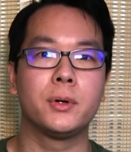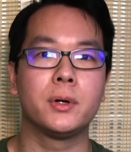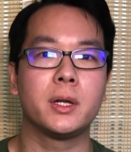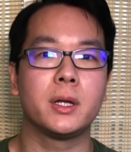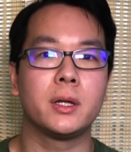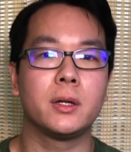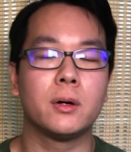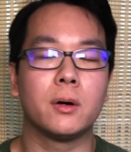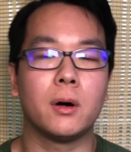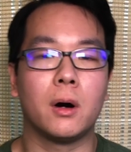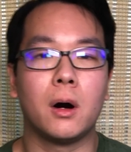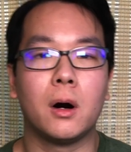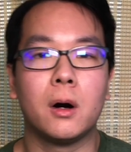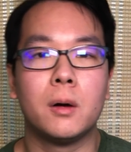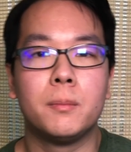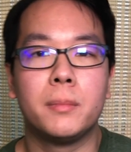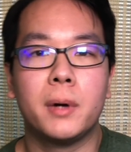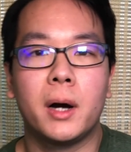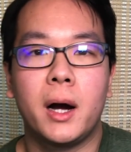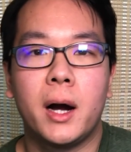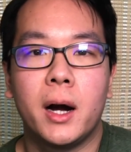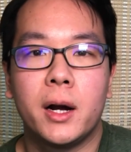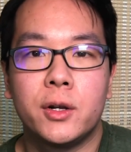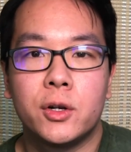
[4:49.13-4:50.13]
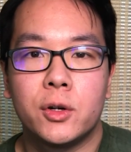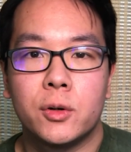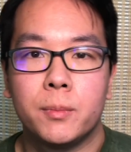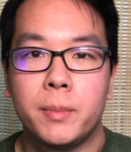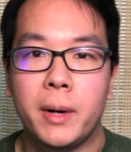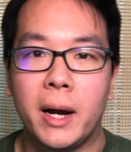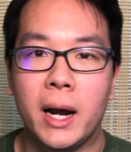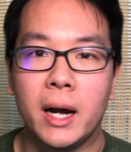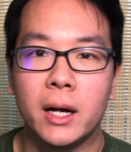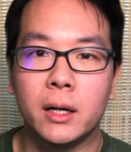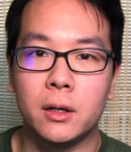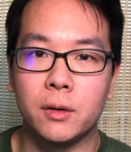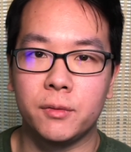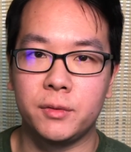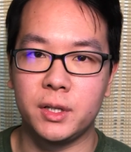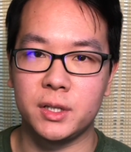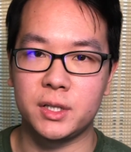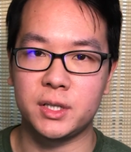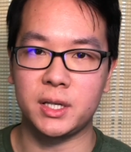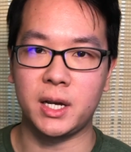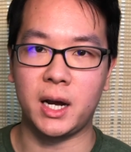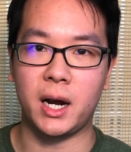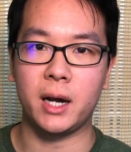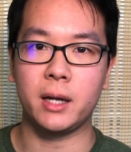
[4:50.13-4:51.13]
putting your arm behind your back of the
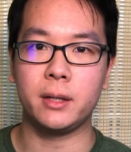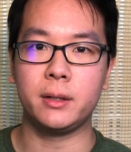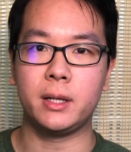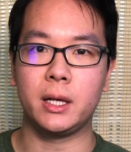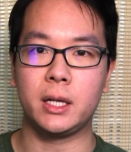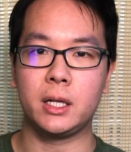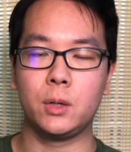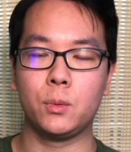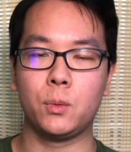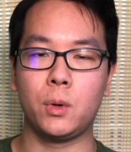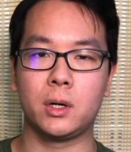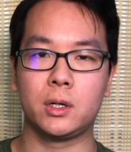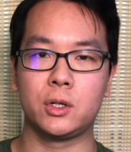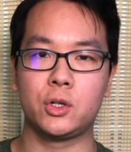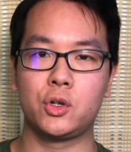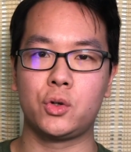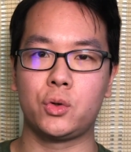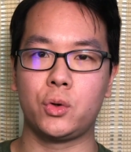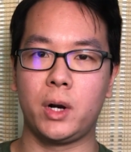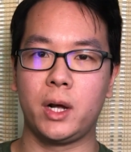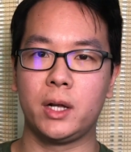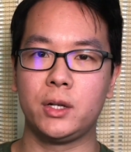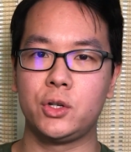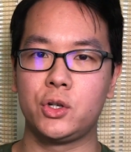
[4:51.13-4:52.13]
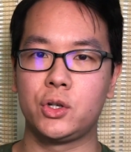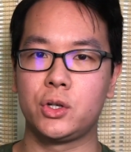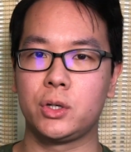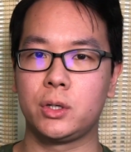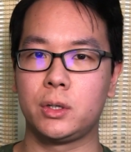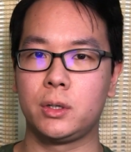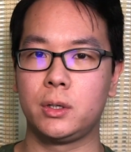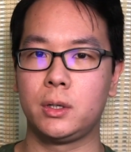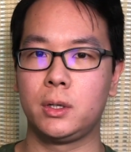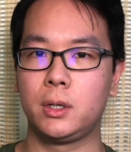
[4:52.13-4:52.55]
side that you want to stretch,